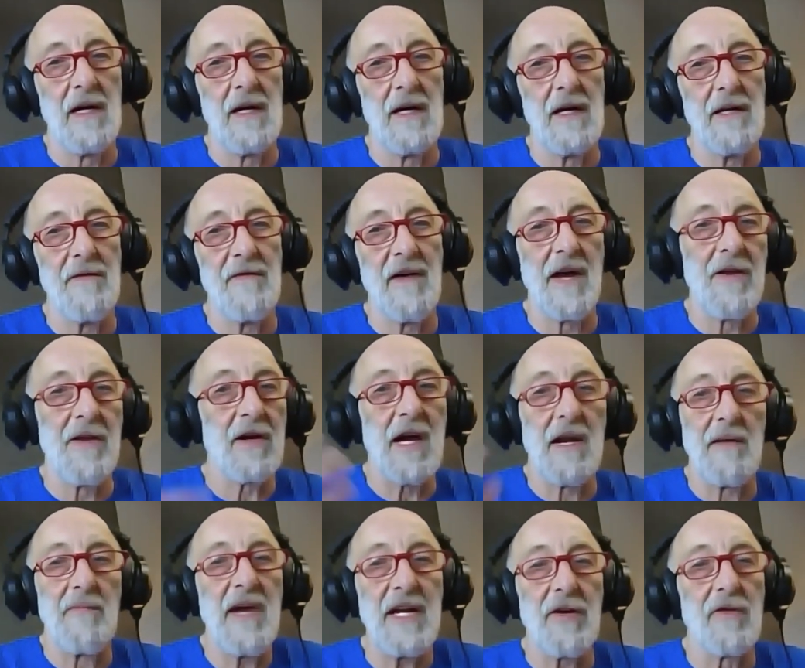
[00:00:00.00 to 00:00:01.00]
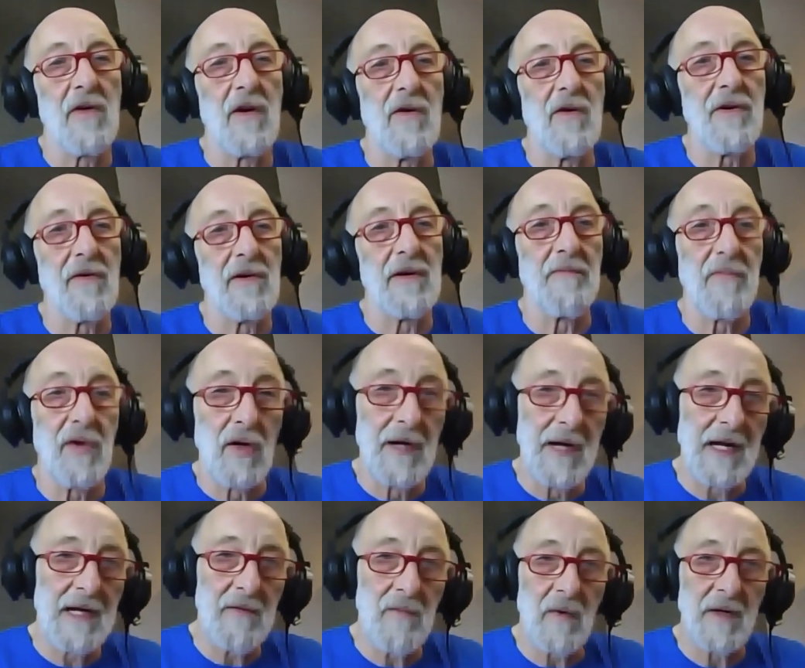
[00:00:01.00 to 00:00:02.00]
you've either got to make your own or
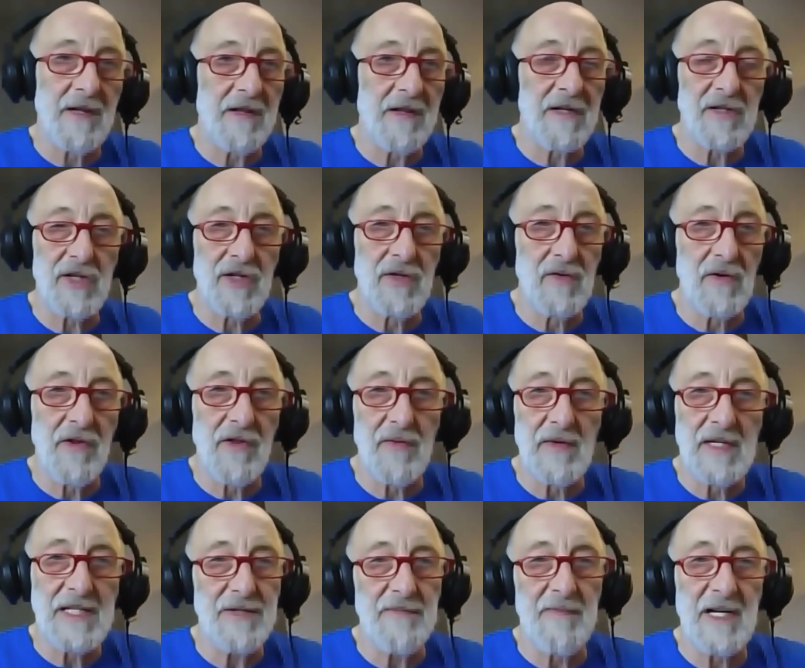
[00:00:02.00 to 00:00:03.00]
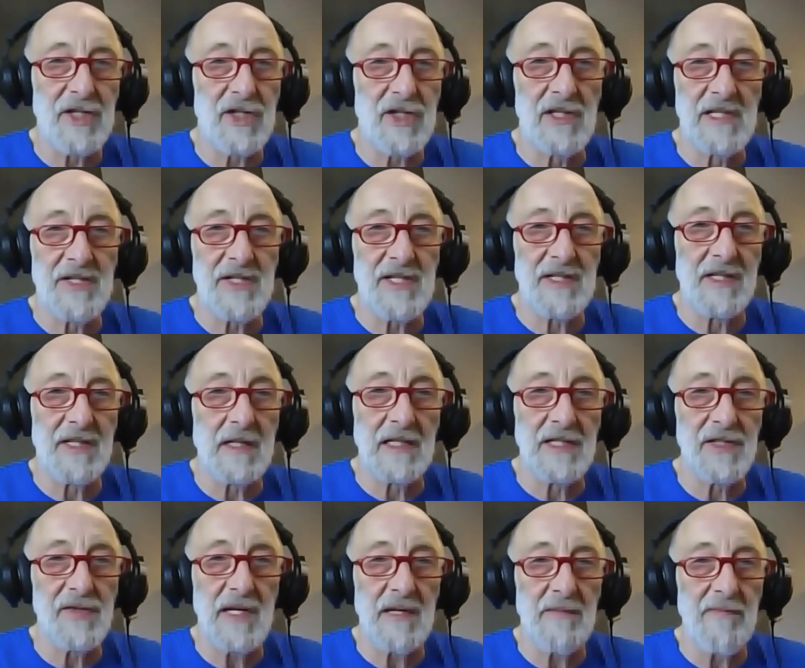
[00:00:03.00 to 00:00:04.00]
employ one of the 2 or 3 specialists in the
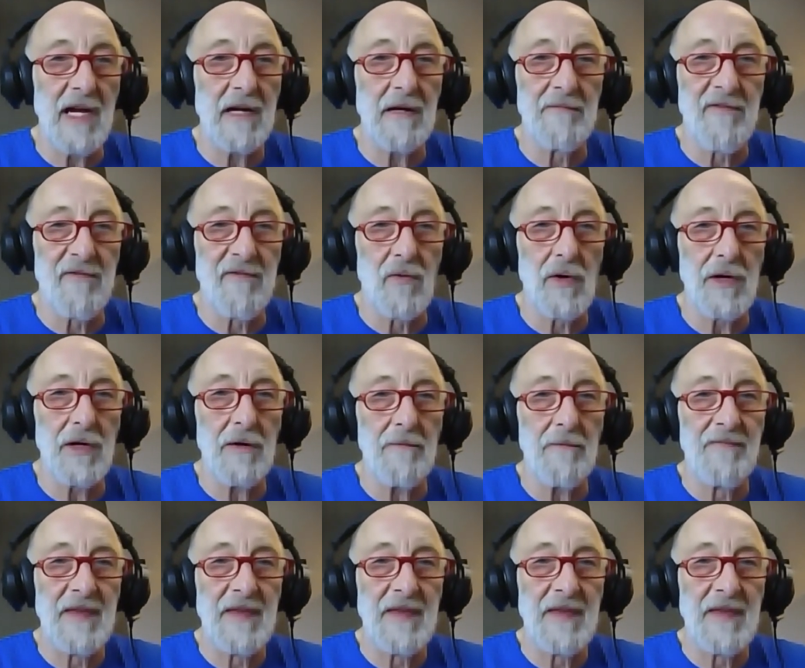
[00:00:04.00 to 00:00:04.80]
country to make them for you.